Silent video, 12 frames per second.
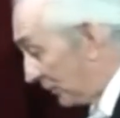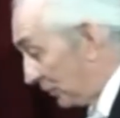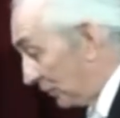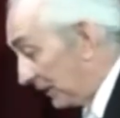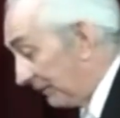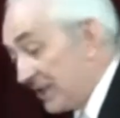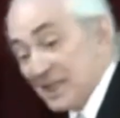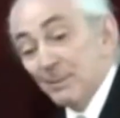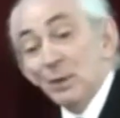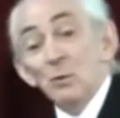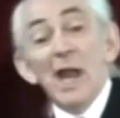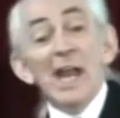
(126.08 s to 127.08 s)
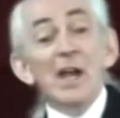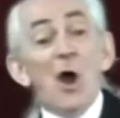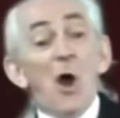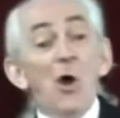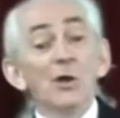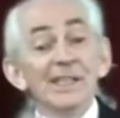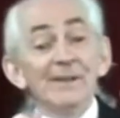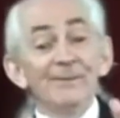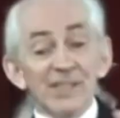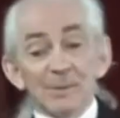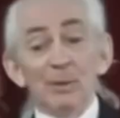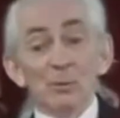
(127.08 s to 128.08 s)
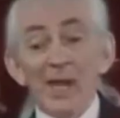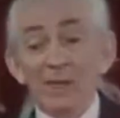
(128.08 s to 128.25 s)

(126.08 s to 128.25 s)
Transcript: do it the visible way or the invisible way.